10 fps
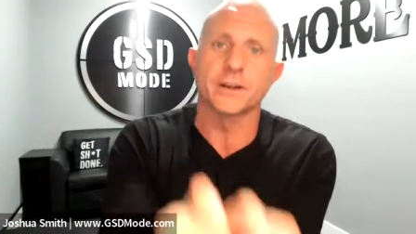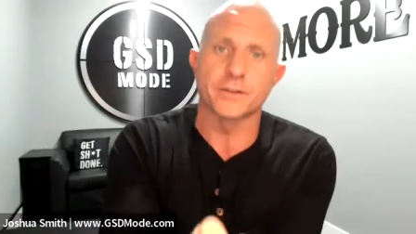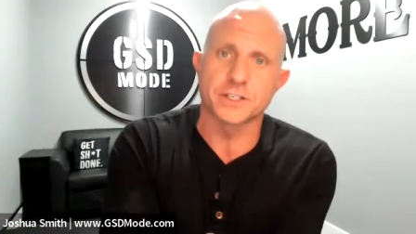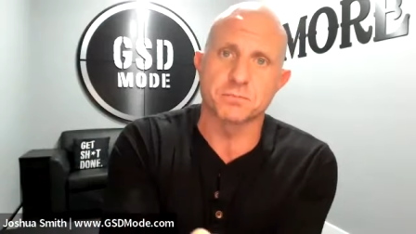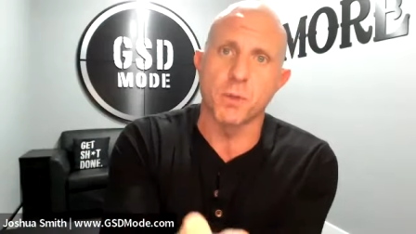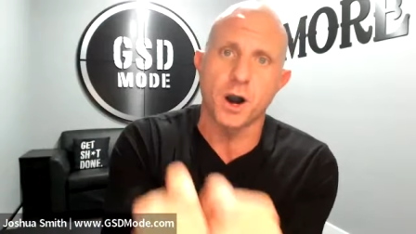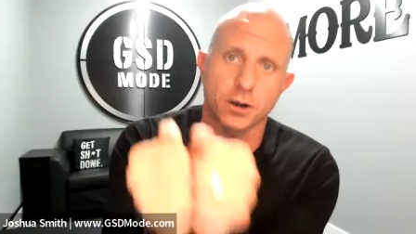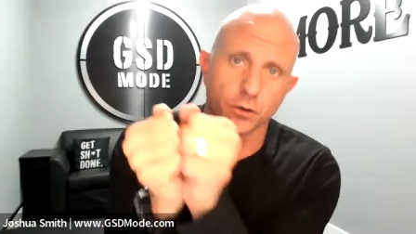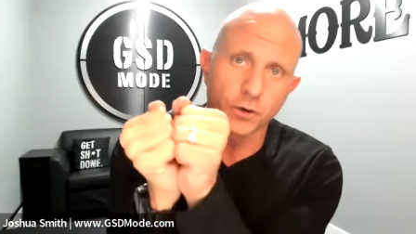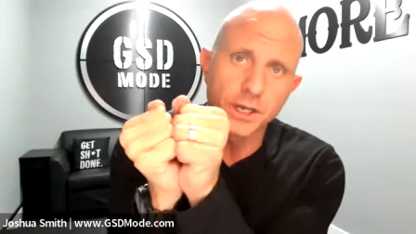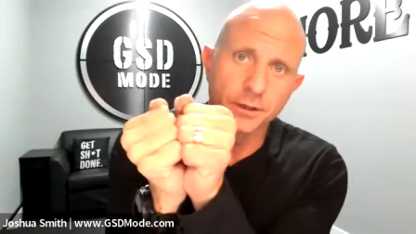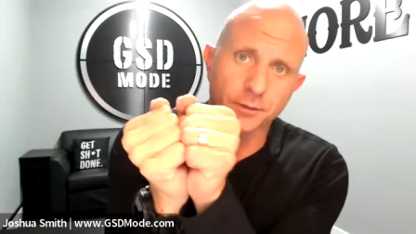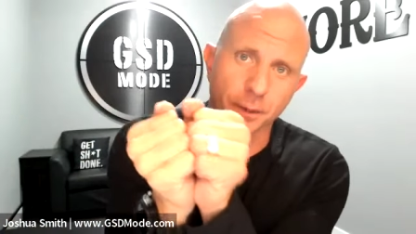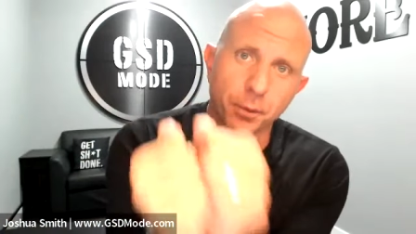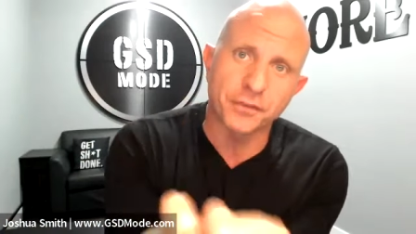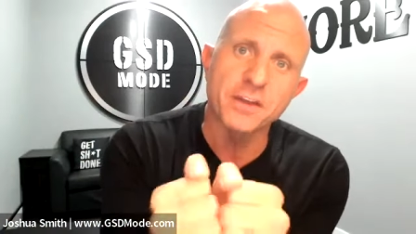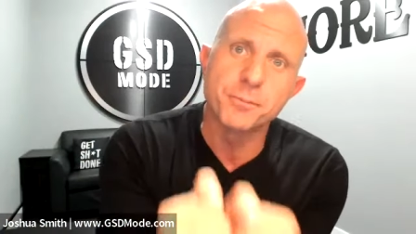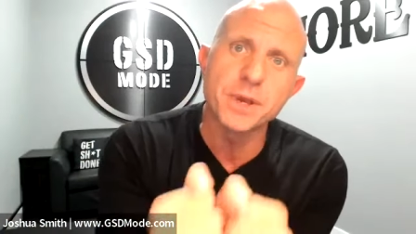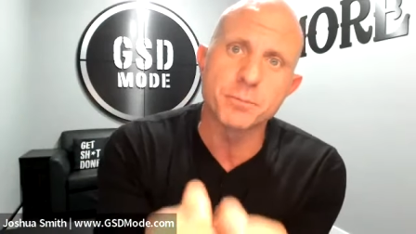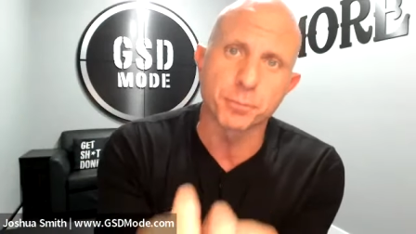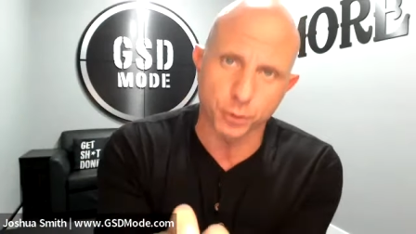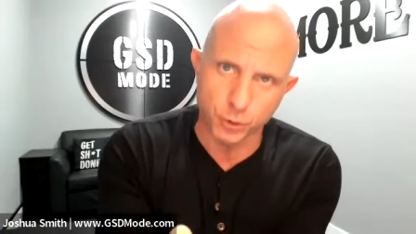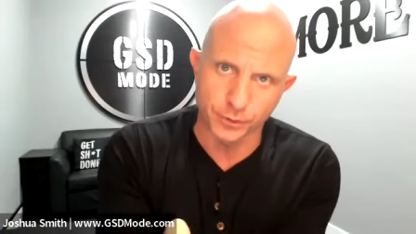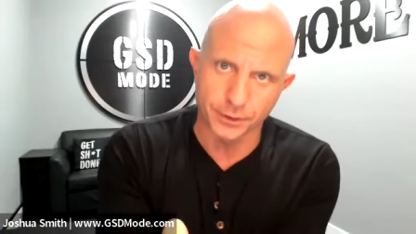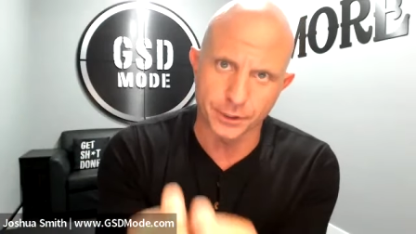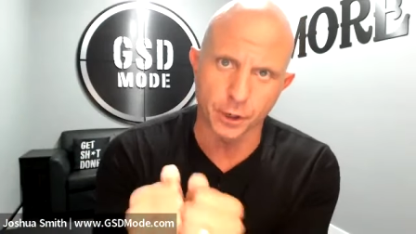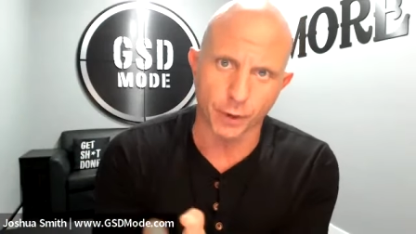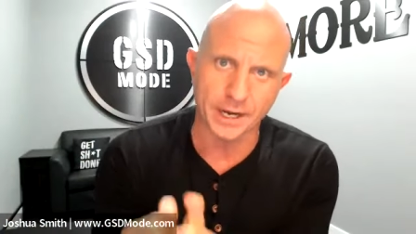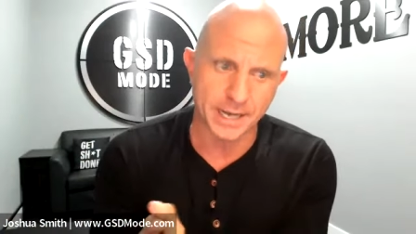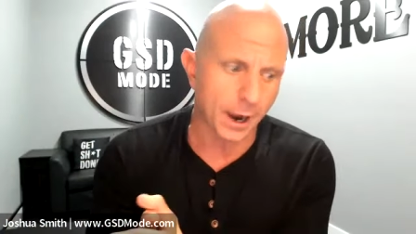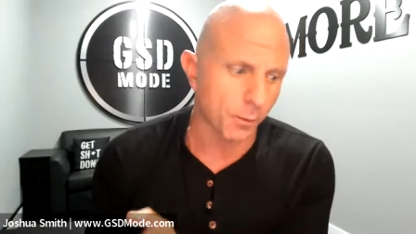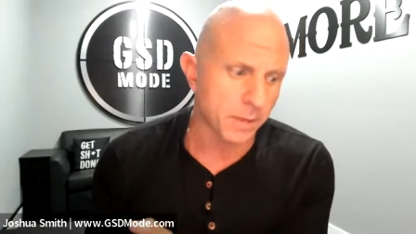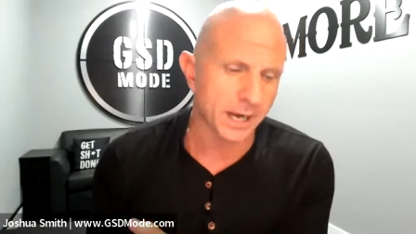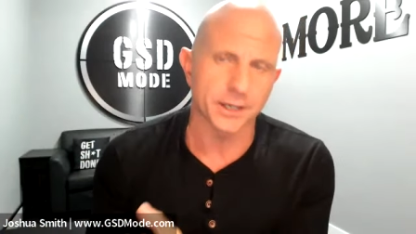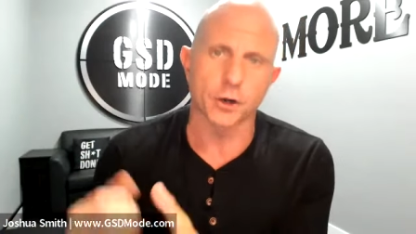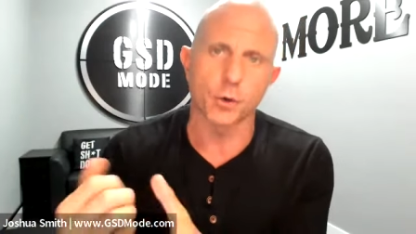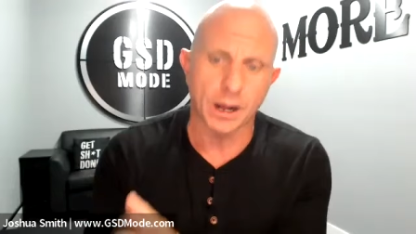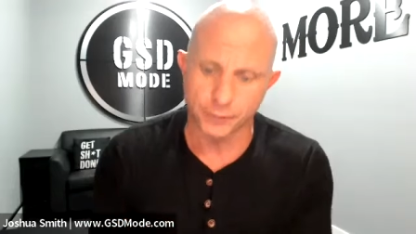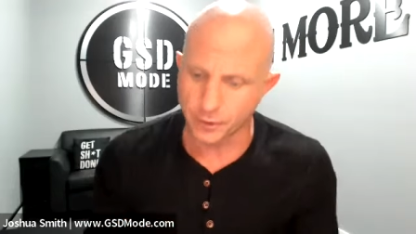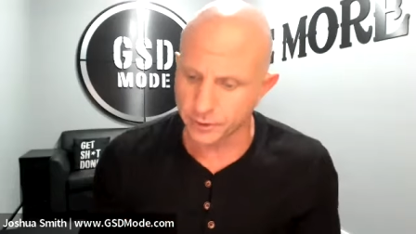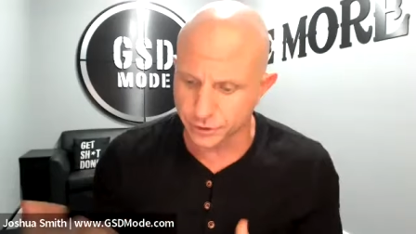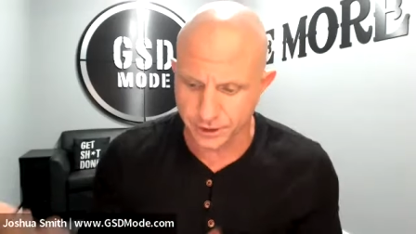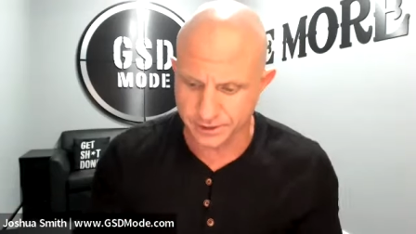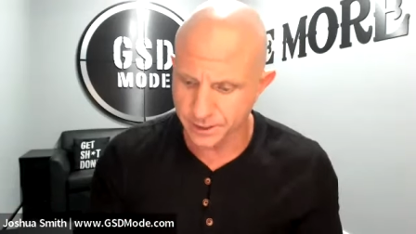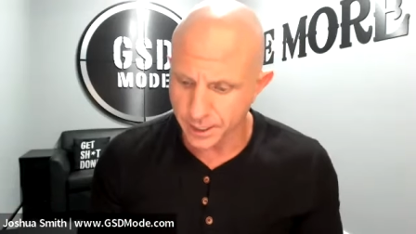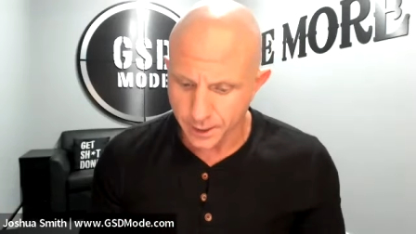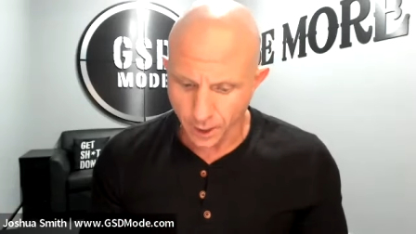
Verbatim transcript: into this model like but they've been proven you know right now i'm not going to go out there and just